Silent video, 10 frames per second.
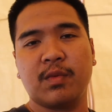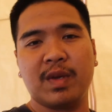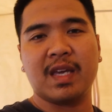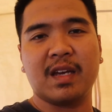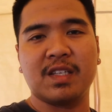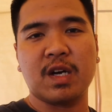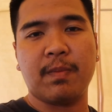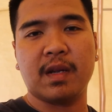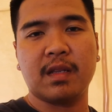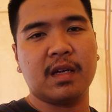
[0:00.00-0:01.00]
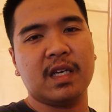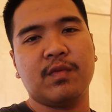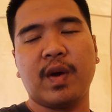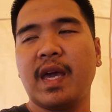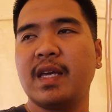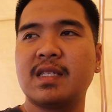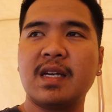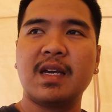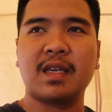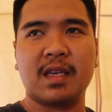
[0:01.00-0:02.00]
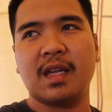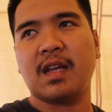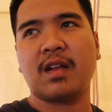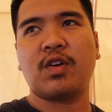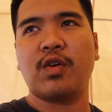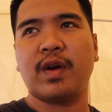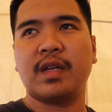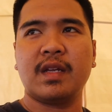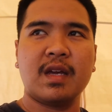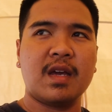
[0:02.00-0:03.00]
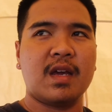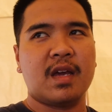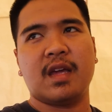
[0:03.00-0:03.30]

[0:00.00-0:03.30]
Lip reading: we can then jump on the EVO 8, get it going,